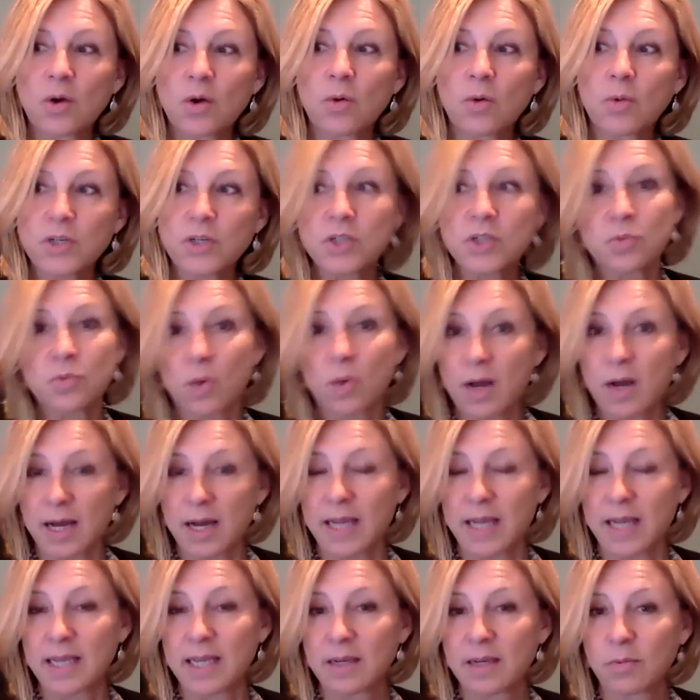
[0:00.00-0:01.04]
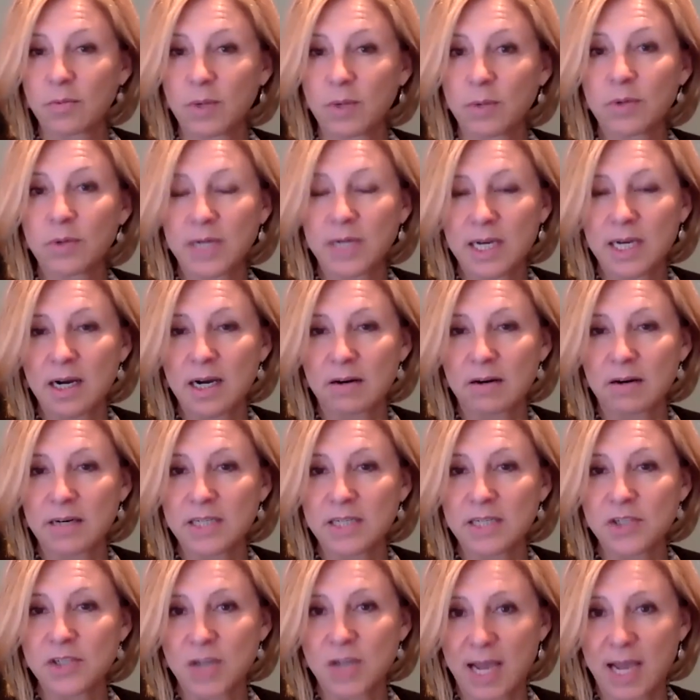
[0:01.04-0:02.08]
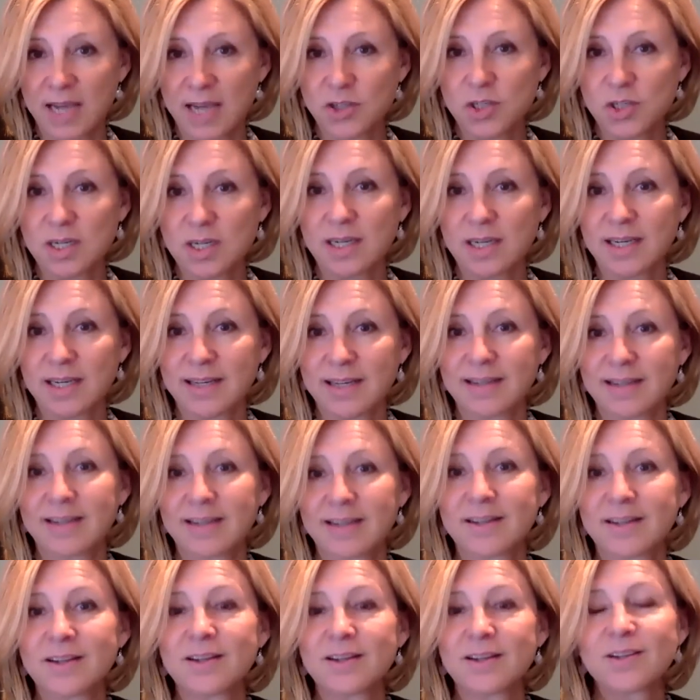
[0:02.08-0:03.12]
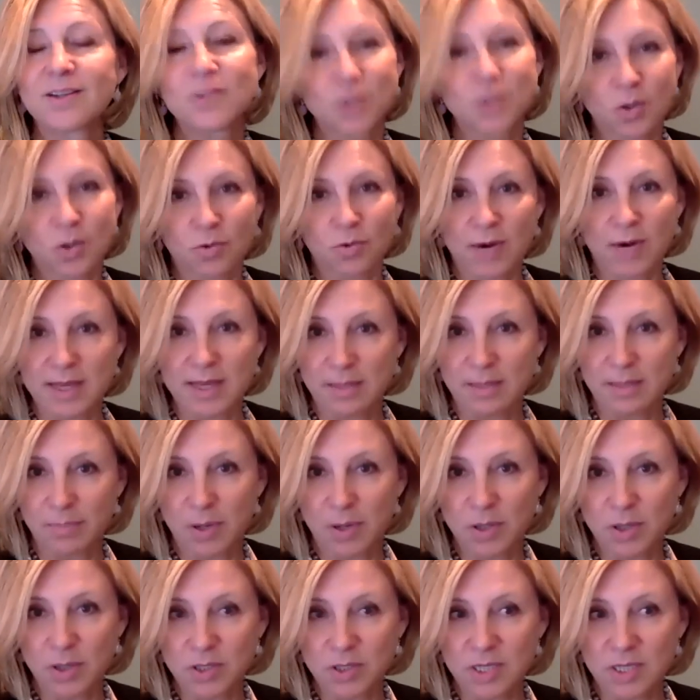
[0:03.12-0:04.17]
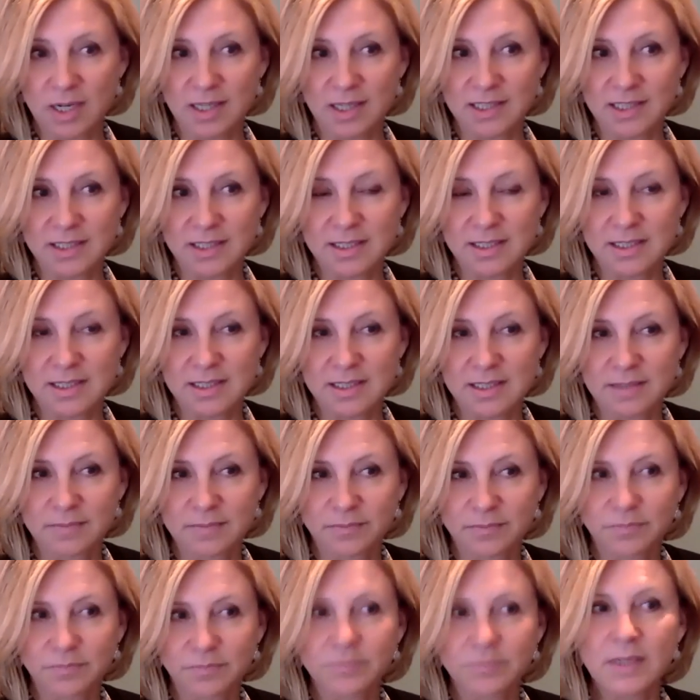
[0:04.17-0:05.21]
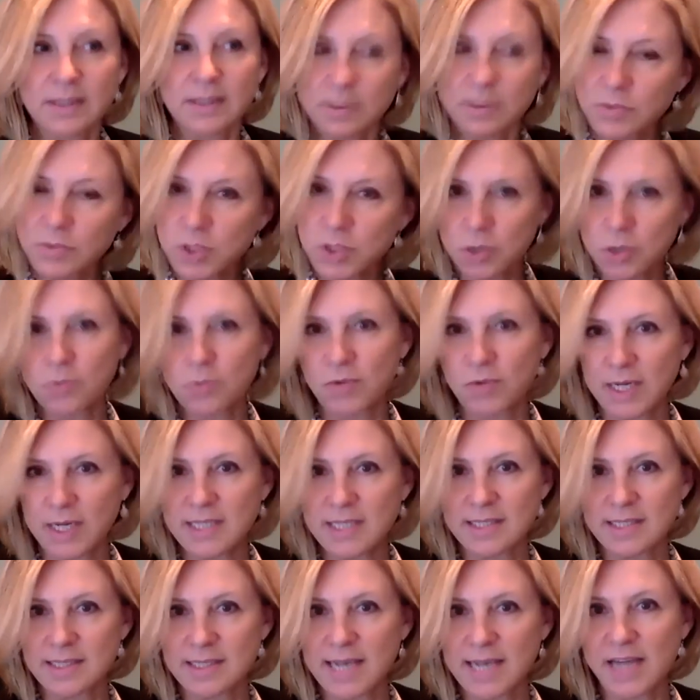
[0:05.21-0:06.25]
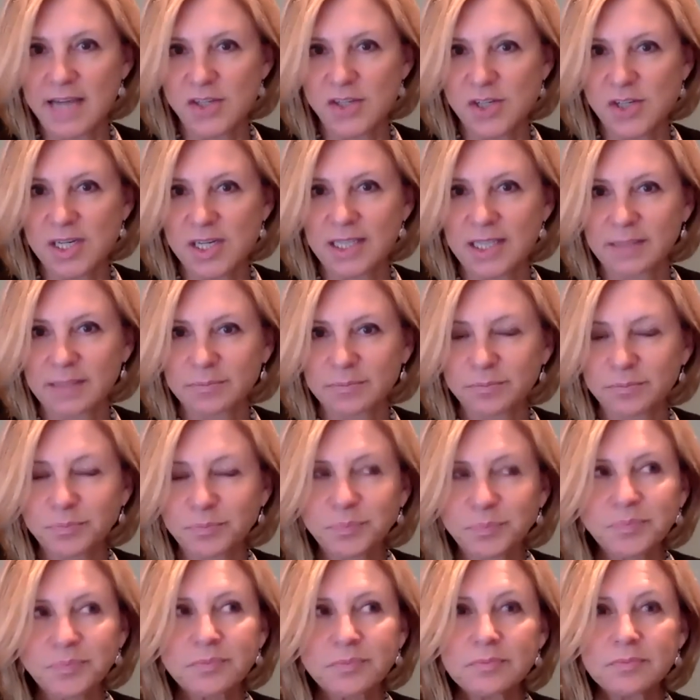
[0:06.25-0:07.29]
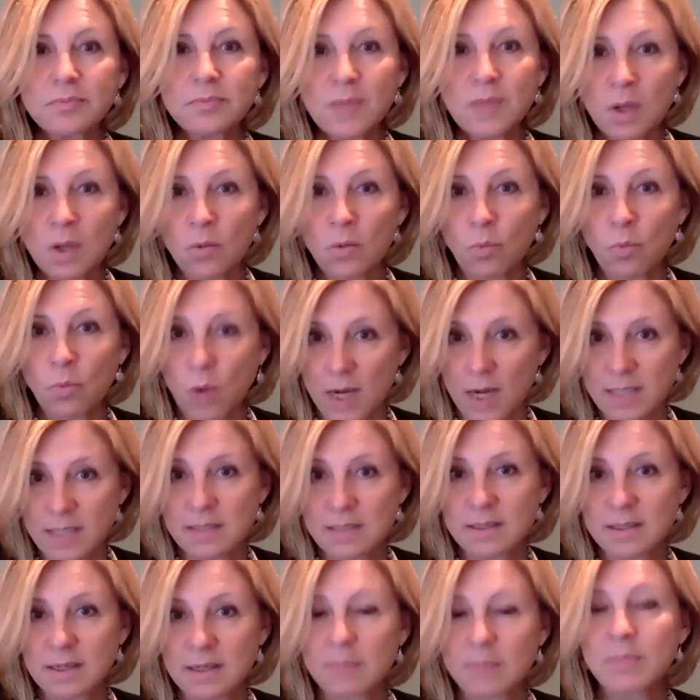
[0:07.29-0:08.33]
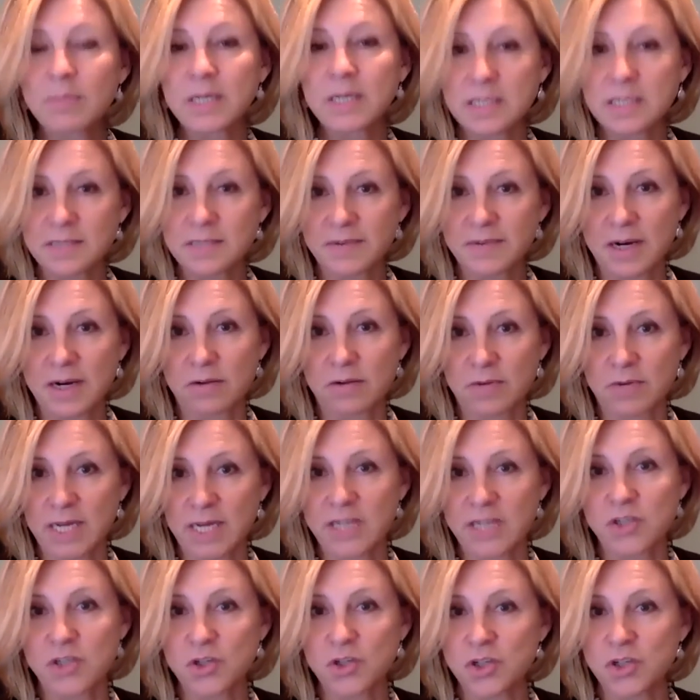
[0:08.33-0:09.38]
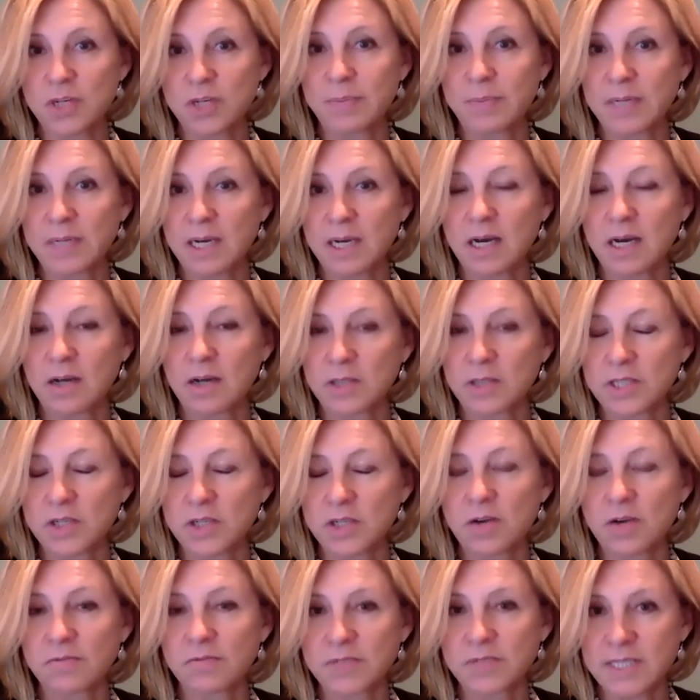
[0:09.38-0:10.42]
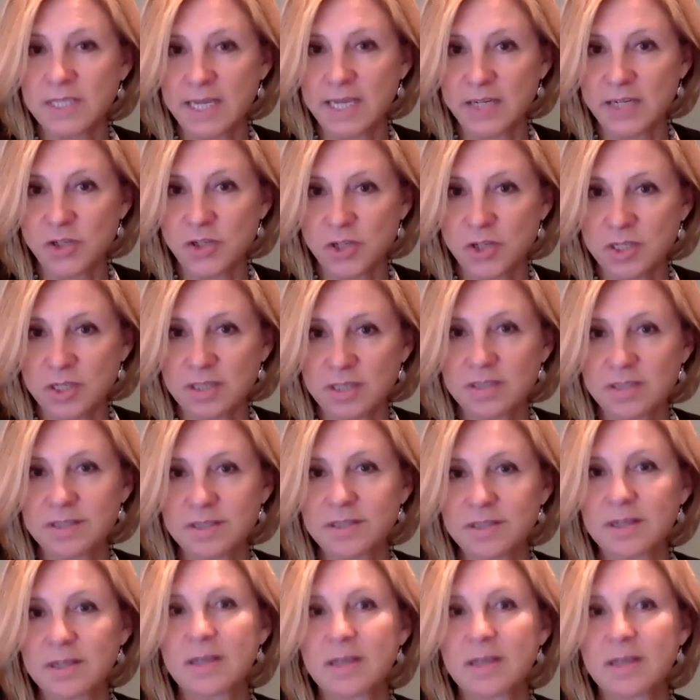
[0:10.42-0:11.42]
which is why we were encouraged actually to create the podcast. There were two reasons actually. One, because of our relationship and our honest conversations,